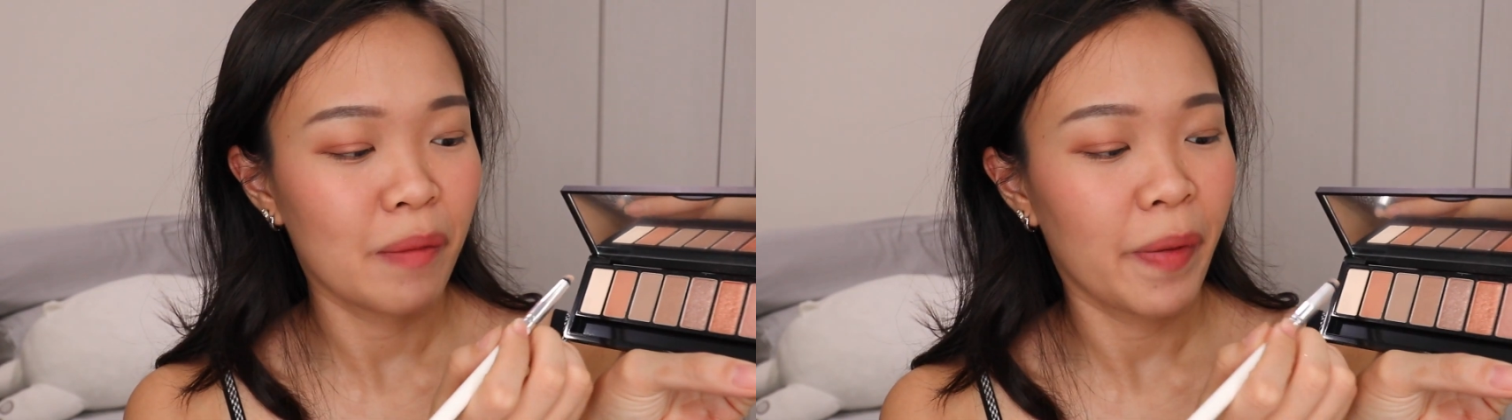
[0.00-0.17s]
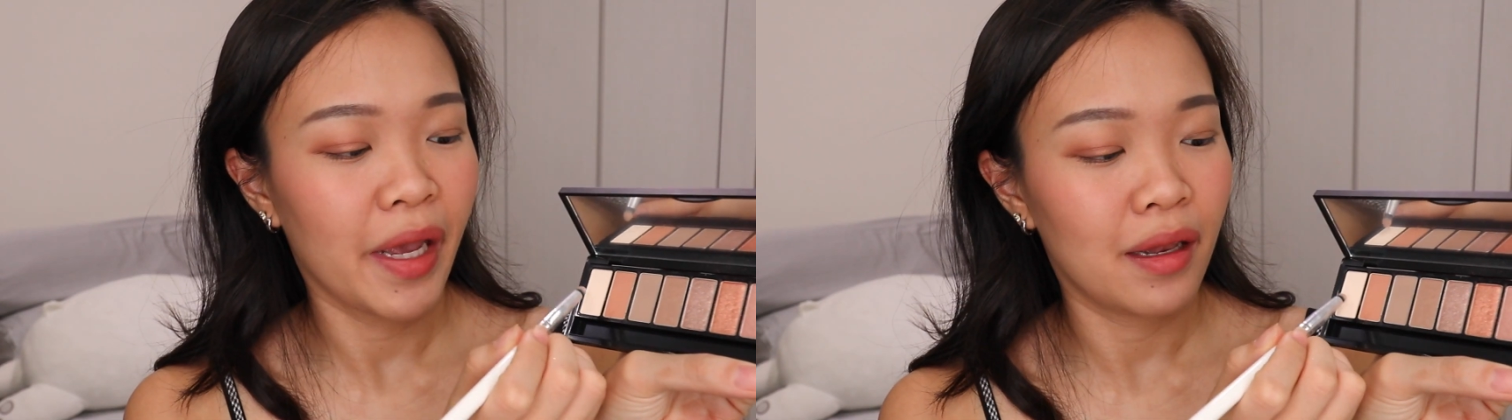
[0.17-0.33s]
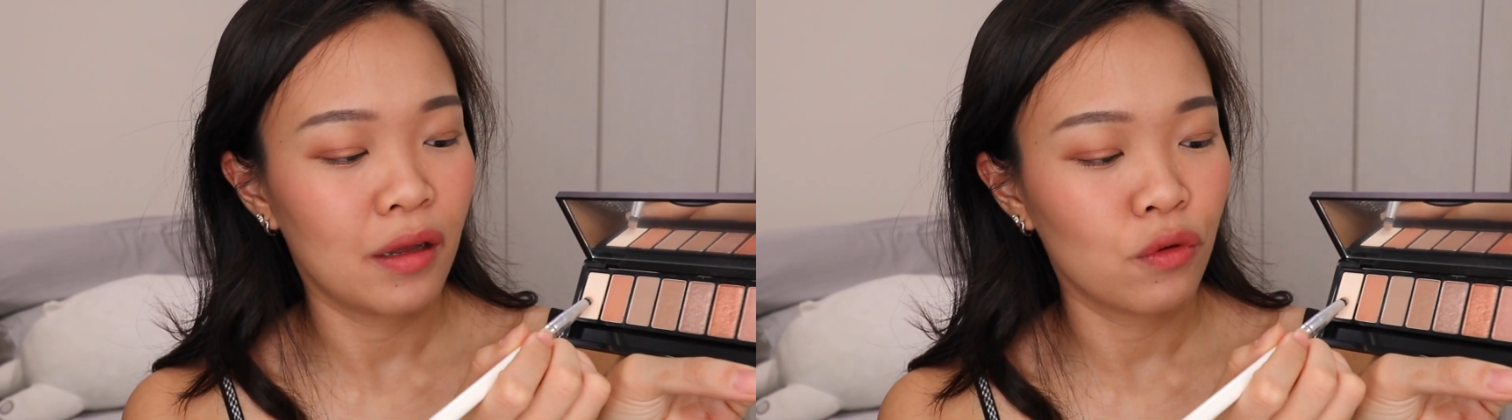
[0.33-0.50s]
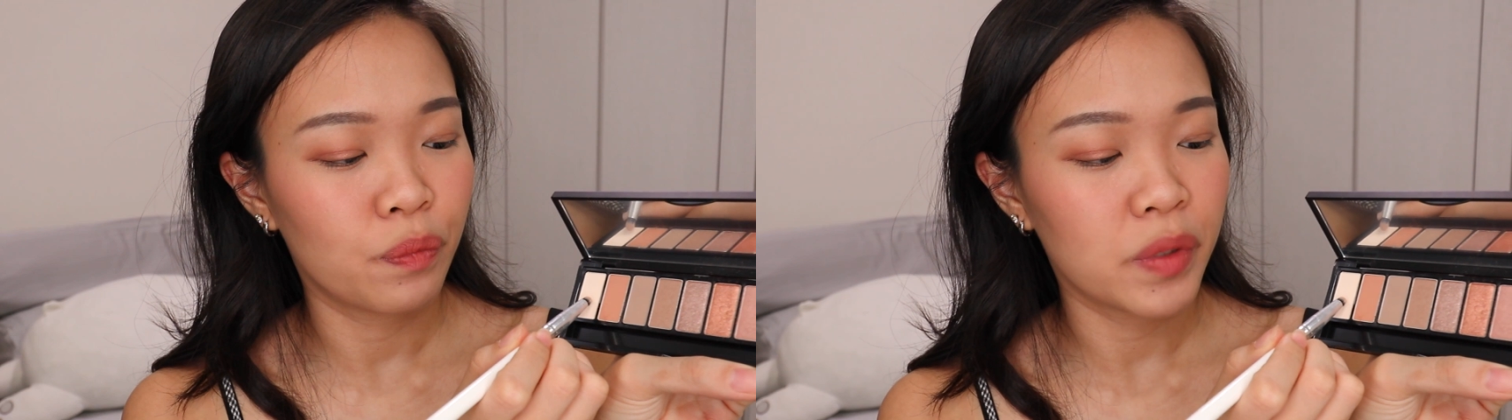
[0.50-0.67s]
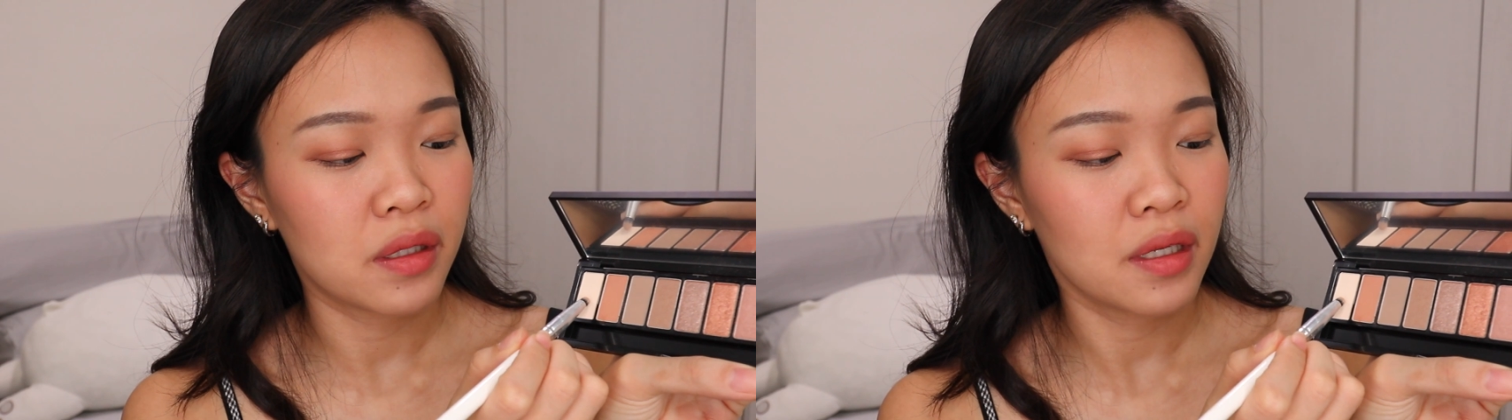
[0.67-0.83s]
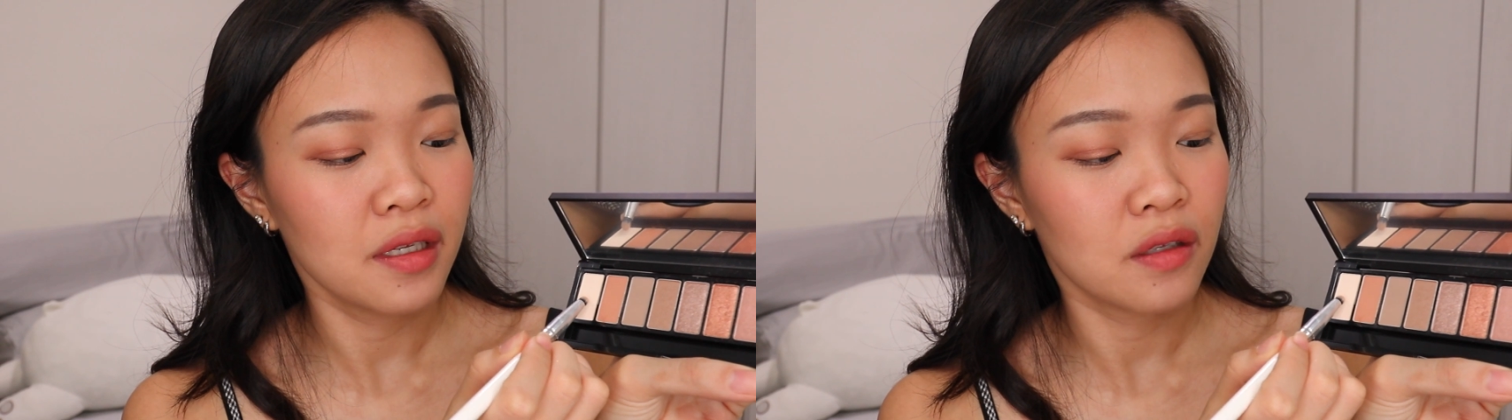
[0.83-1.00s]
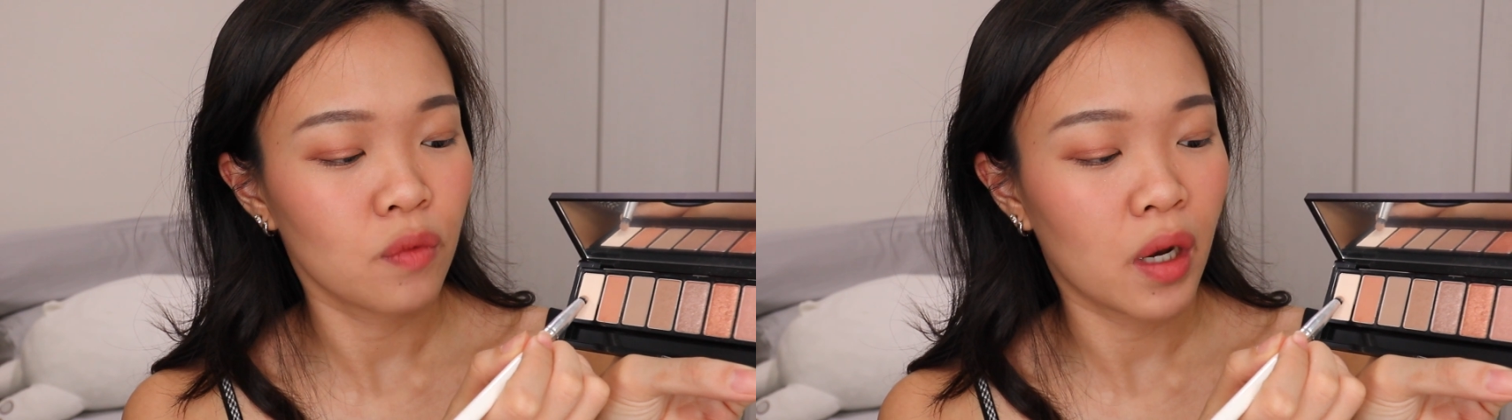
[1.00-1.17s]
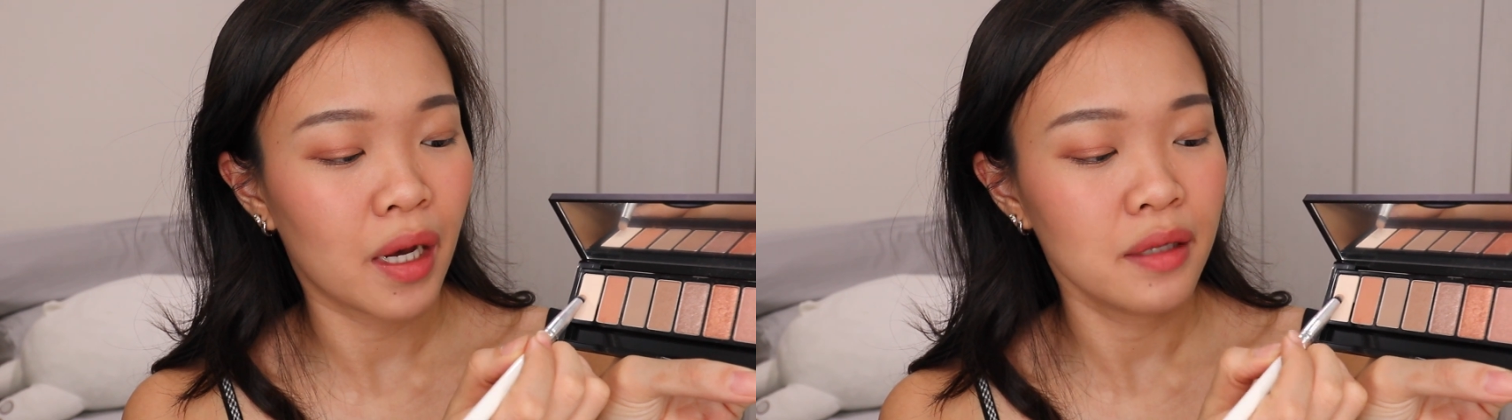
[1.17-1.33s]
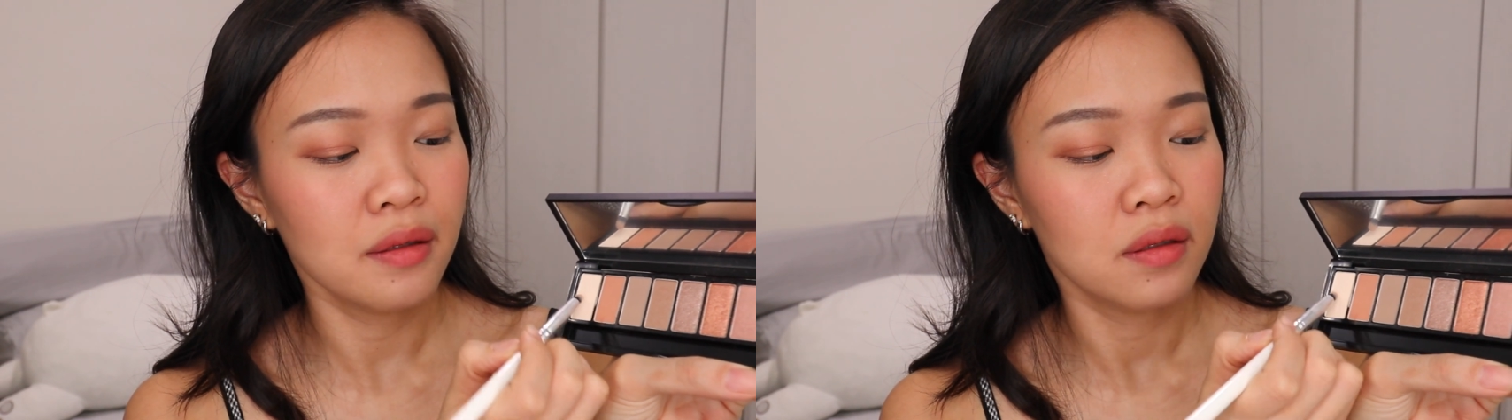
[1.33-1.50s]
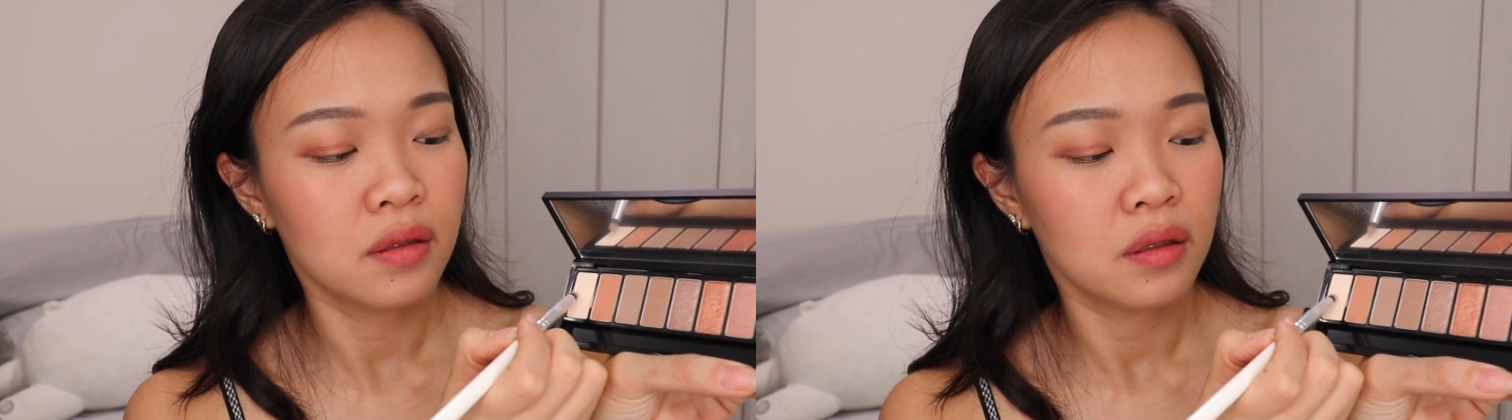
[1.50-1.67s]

palette would be this one.